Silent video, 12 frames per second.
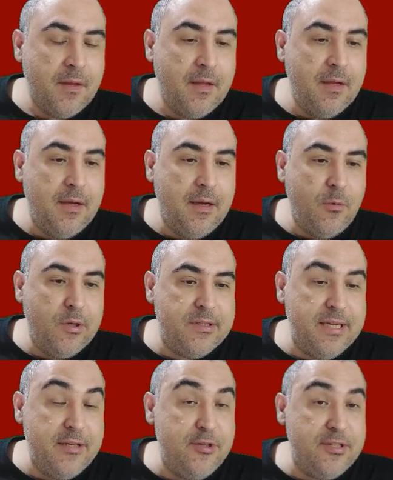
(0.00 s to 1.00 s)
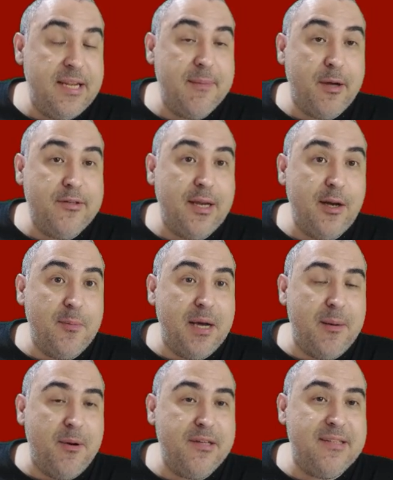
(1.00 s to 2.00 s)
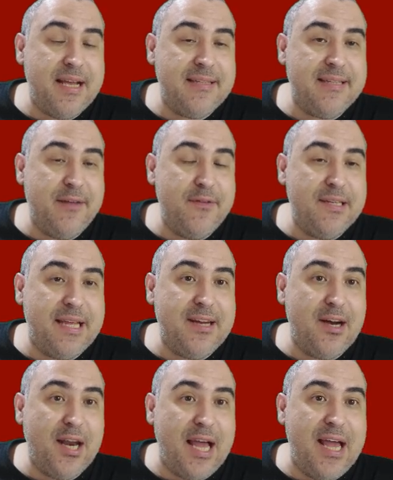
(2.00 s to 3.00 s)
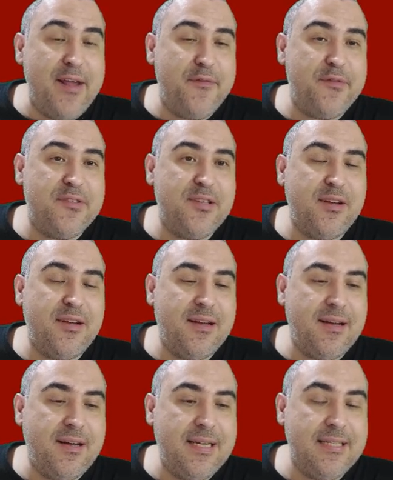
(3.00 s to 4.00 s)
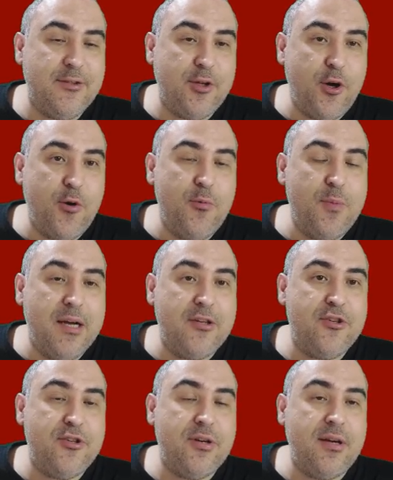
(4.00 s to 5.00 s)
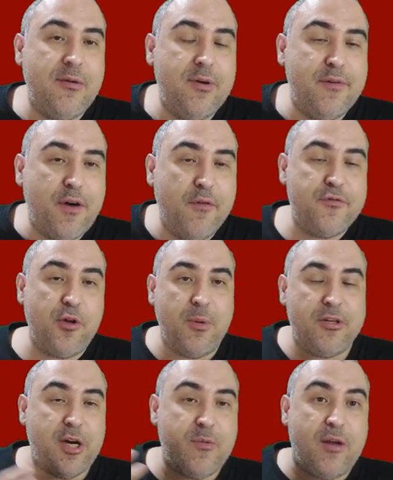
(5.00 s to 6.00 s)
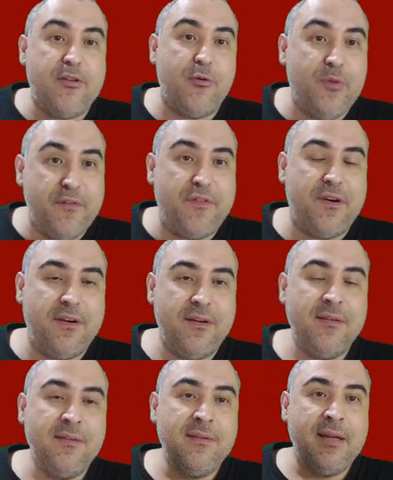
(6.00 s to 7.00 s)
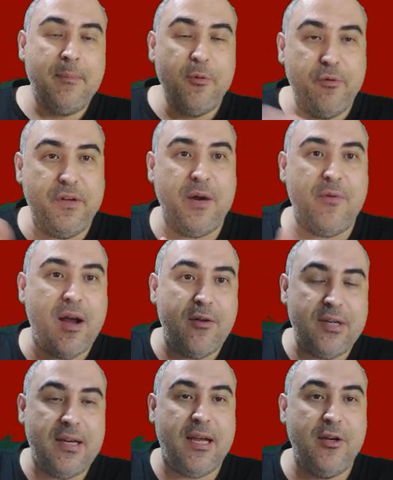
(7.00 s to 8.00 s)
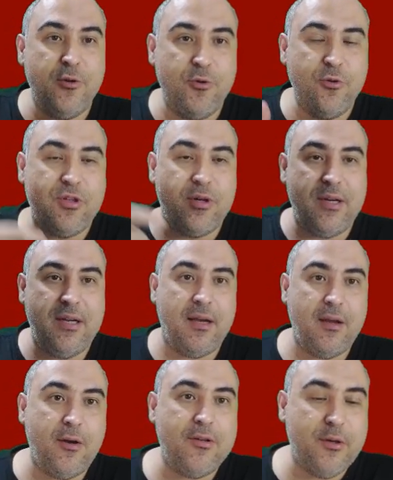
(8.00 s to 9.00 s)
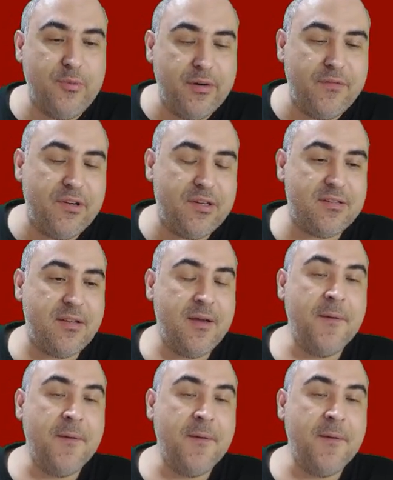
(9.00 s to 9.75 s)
What's interesting about Yanomamo is that given that their lives is so much revolve so much around the river, moving around in canoes or along the rivers,